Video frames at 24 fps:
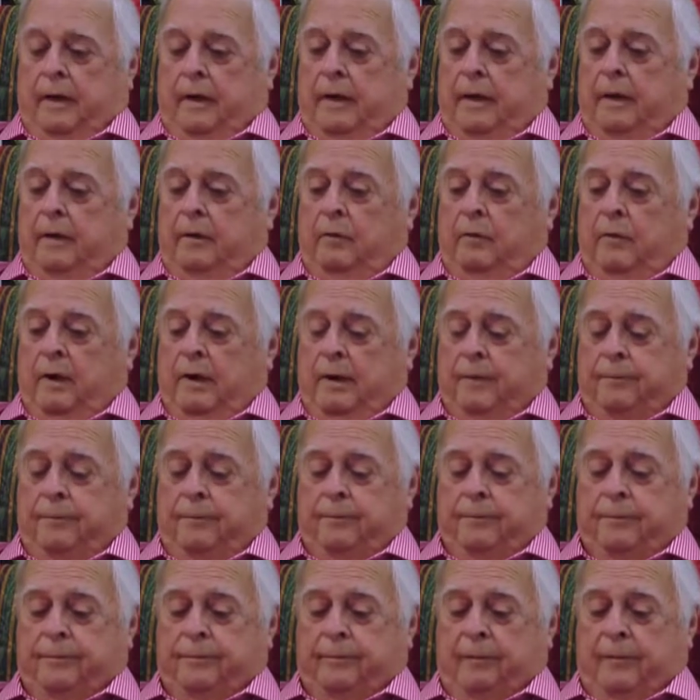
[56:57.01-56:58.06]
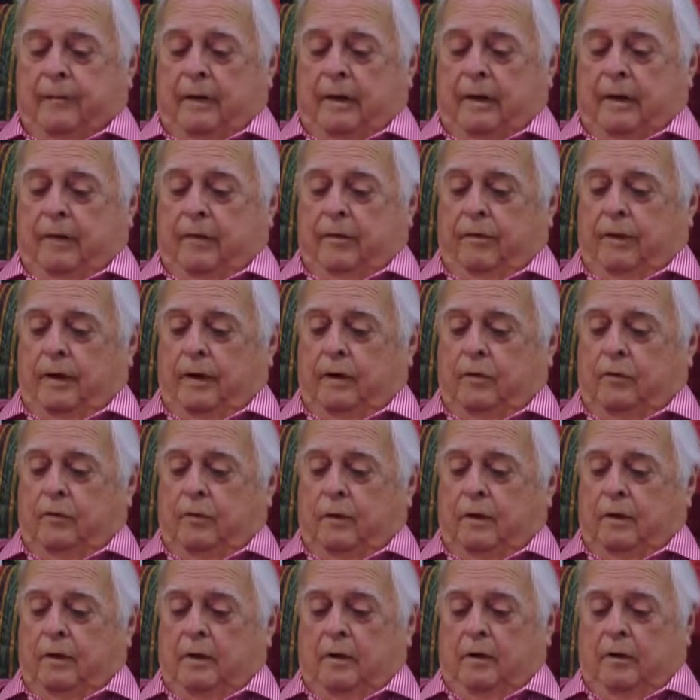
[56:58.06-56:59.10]
Anyway, things
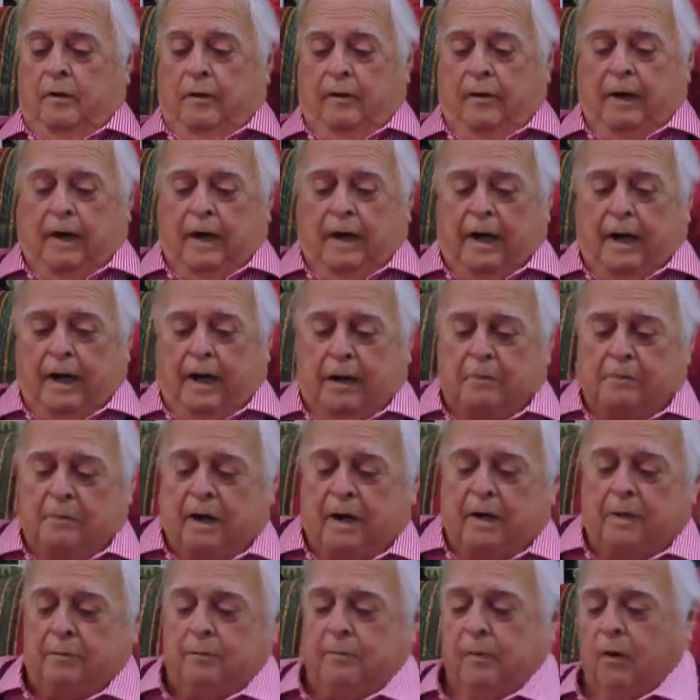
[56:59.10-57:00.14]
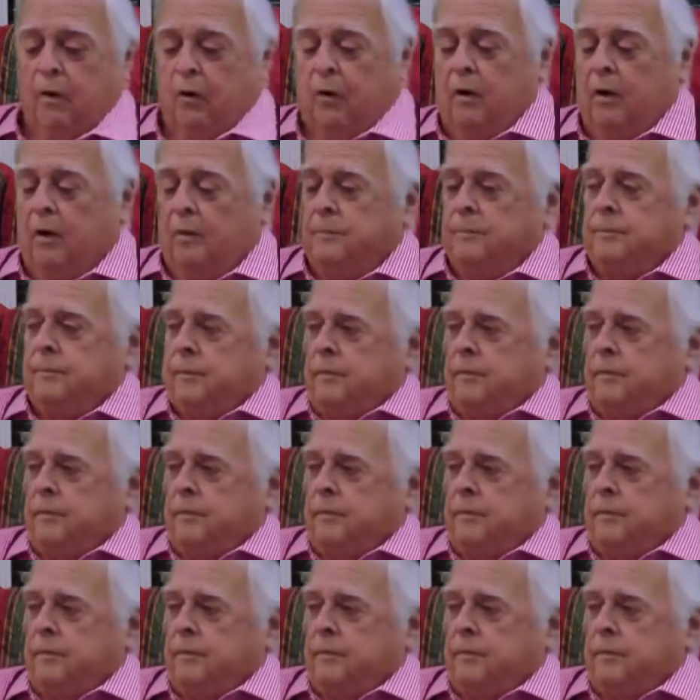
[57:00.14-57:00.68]
went on there. I made more